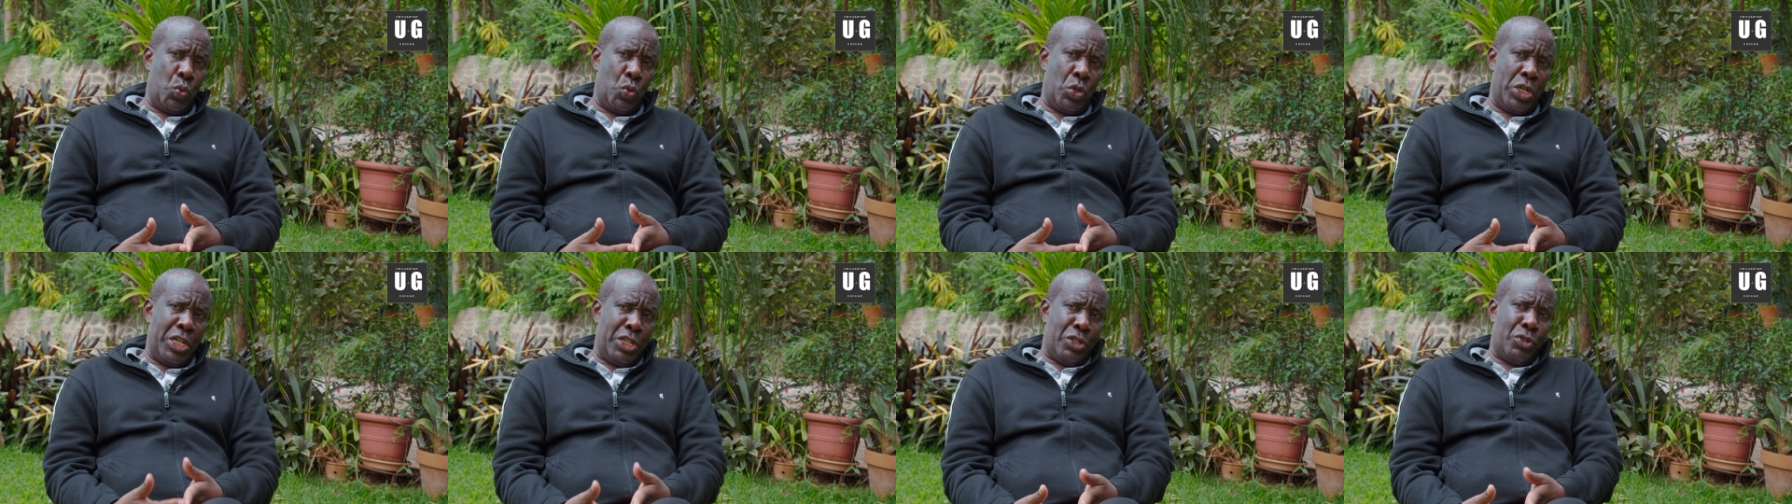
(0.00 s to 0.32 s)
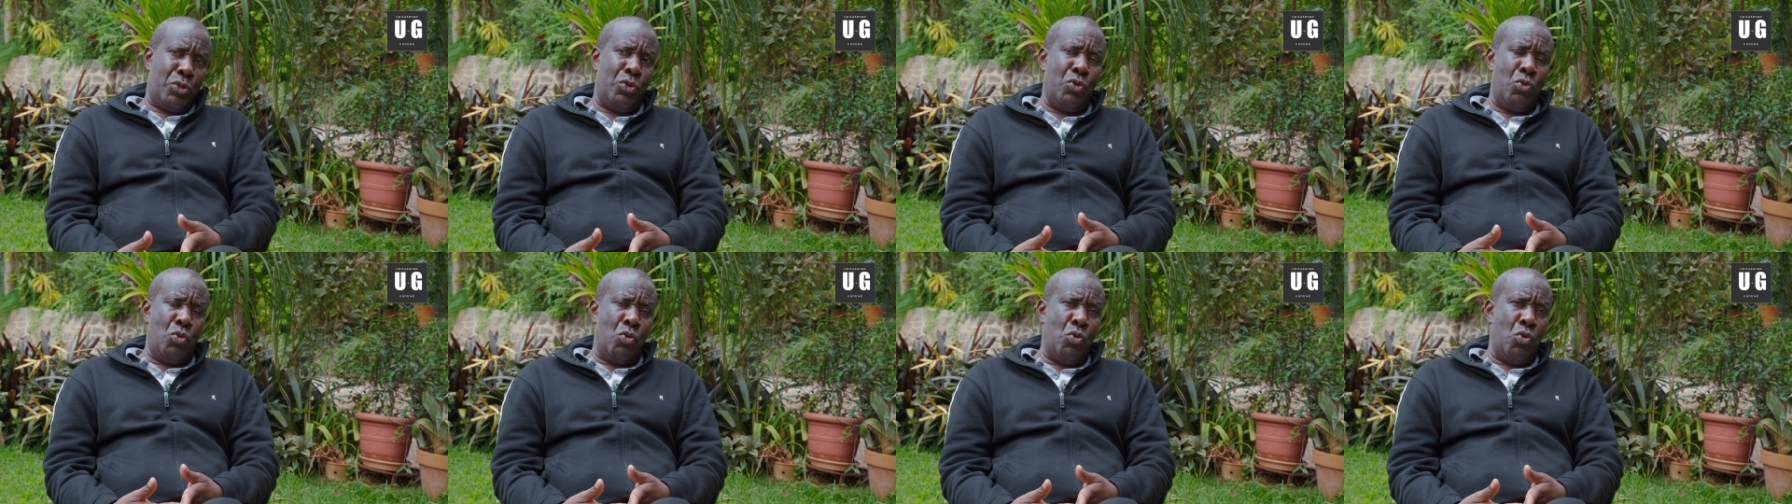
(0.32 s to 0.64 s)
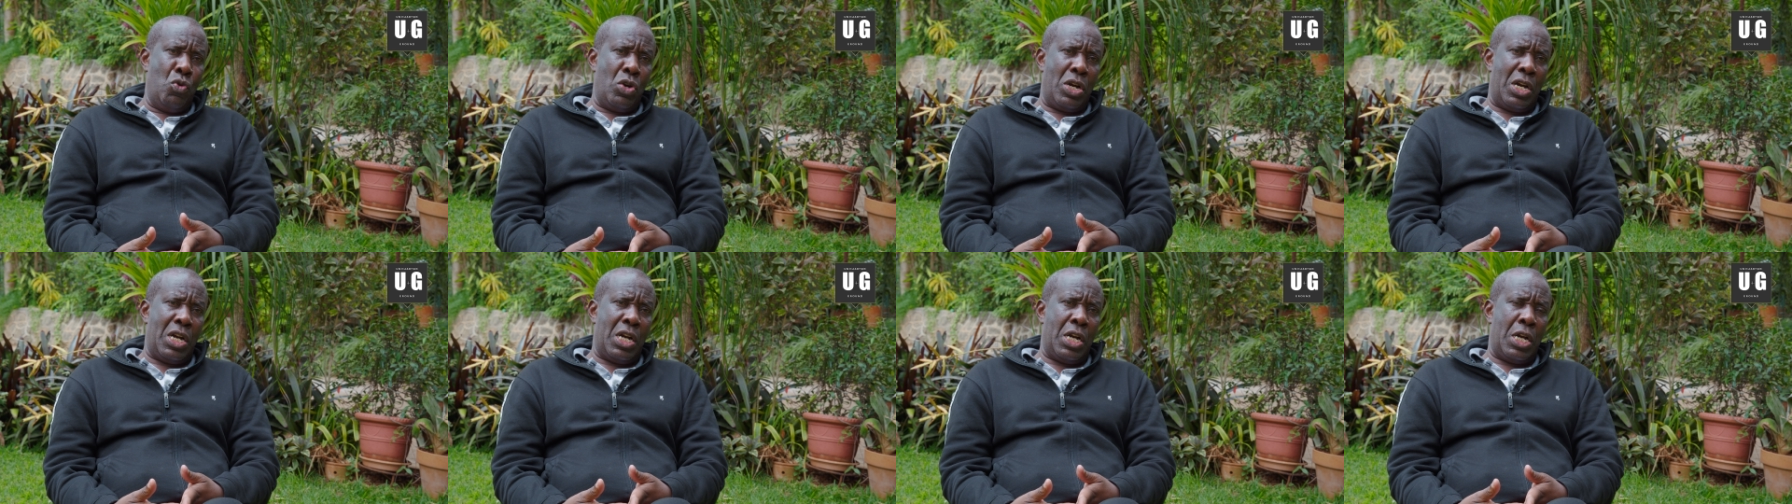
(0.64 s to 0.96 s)
let's
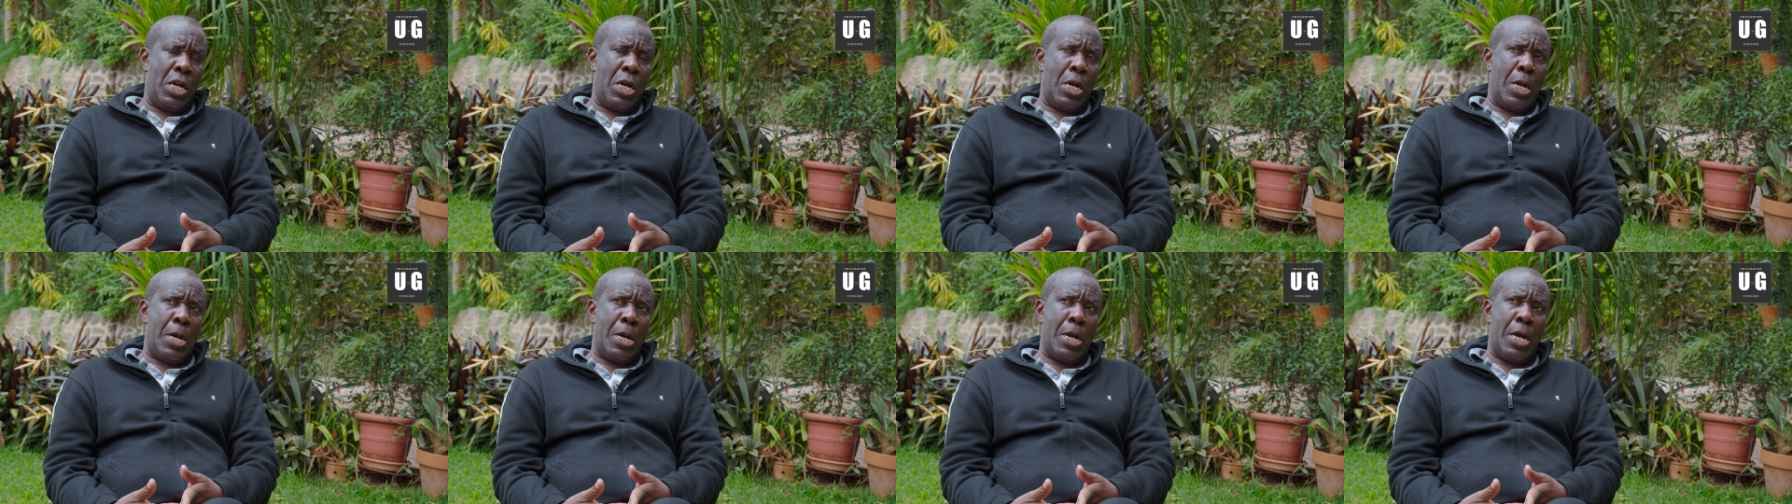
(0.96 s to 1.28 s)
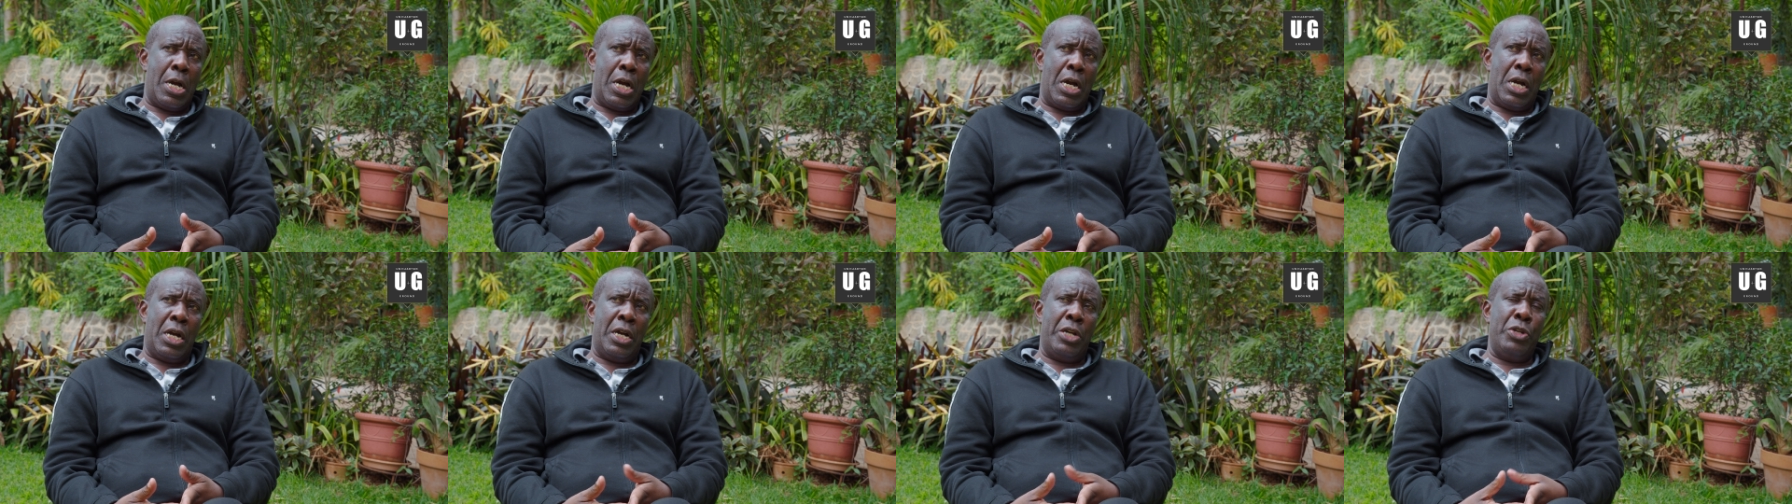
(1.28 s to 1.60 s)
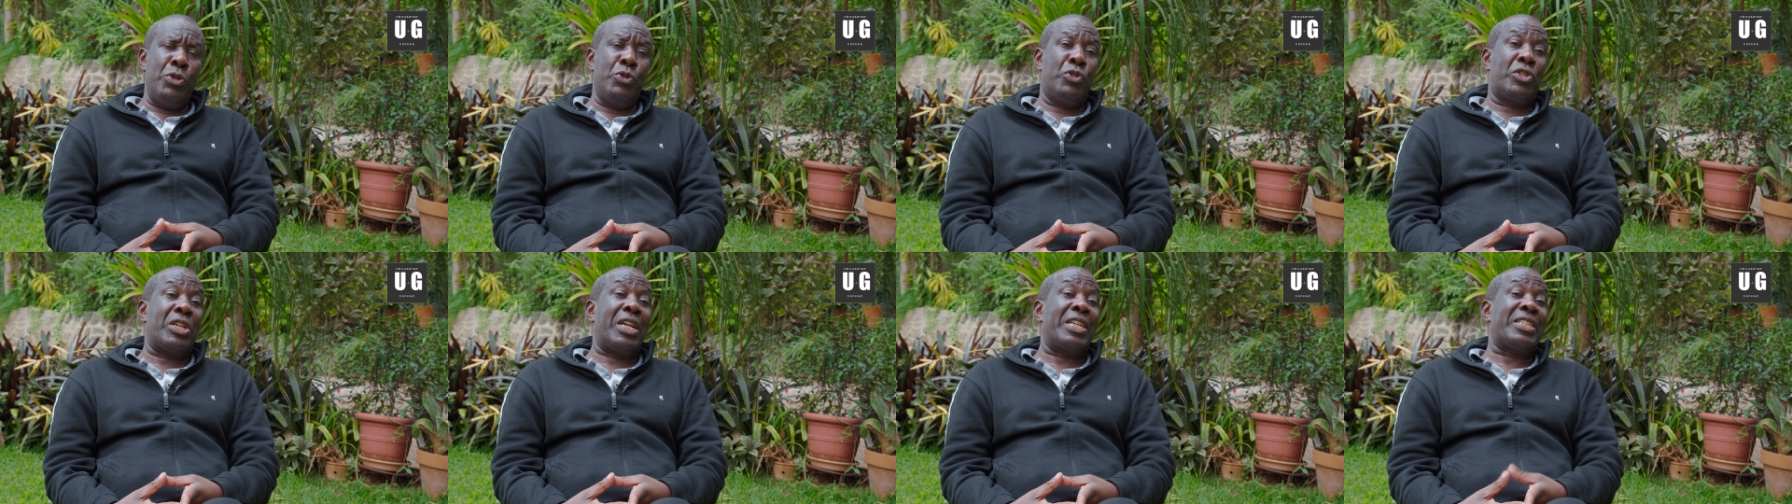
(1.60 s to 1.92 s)
do a
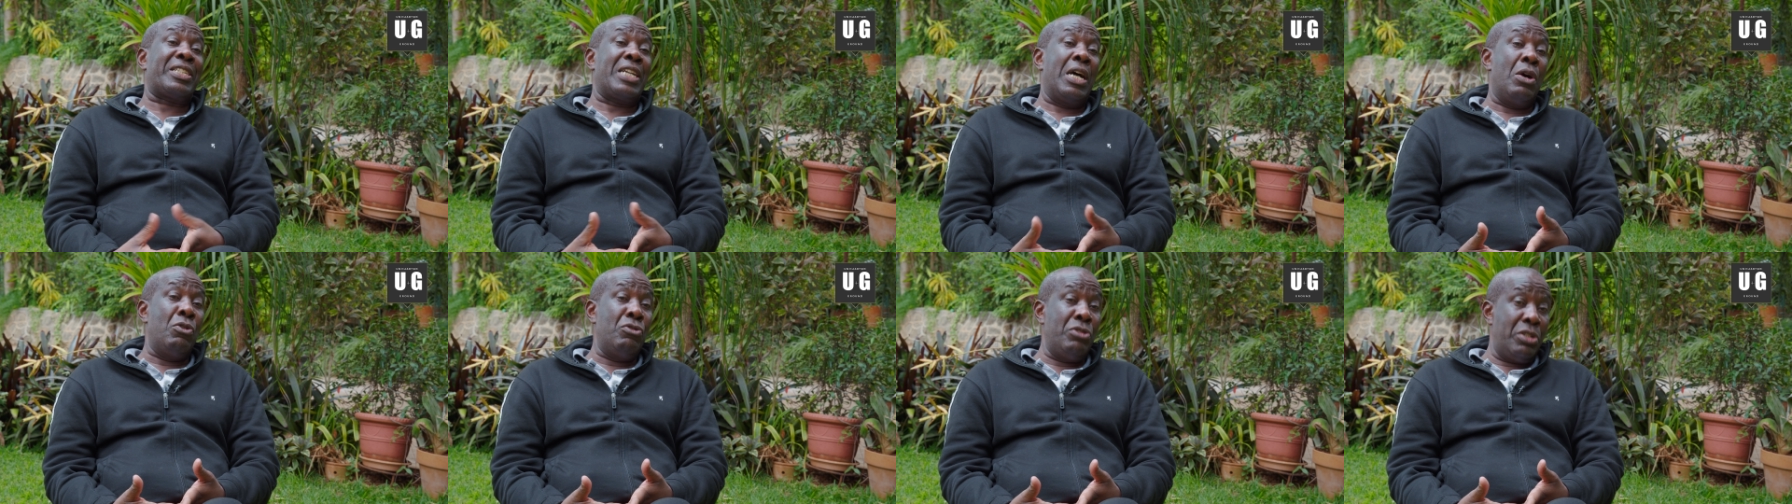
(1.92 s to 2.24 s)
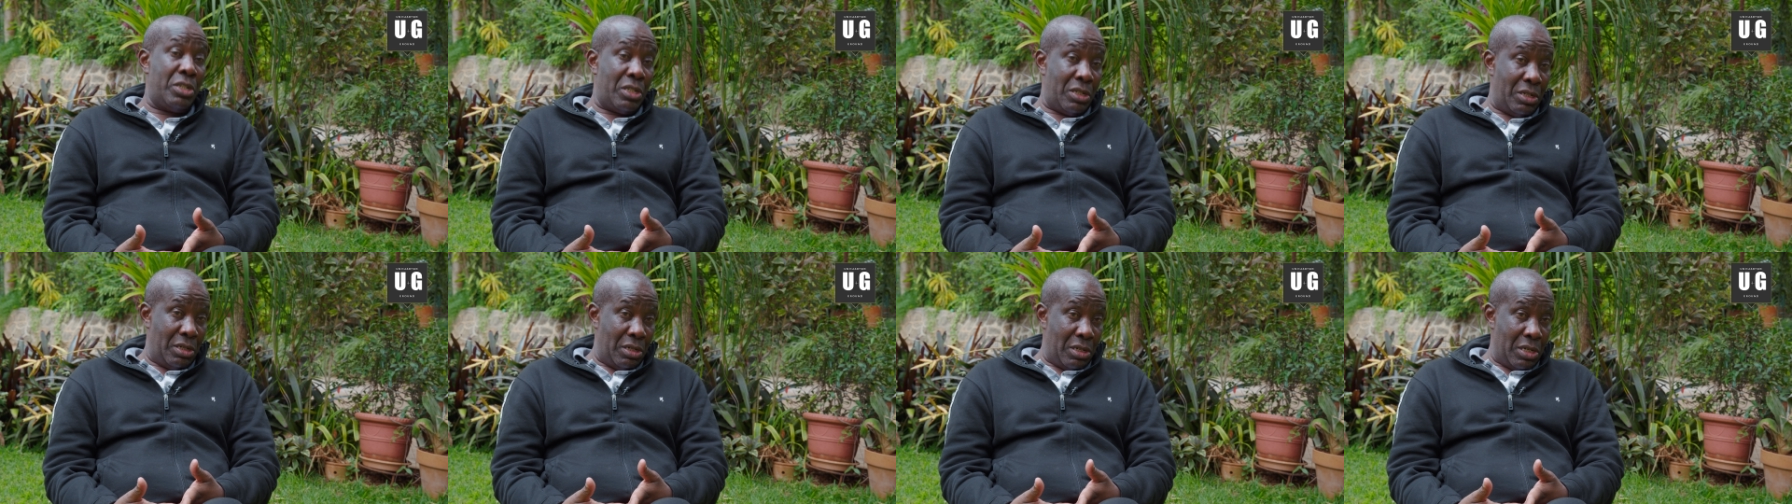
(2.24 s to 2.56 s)
ultrasound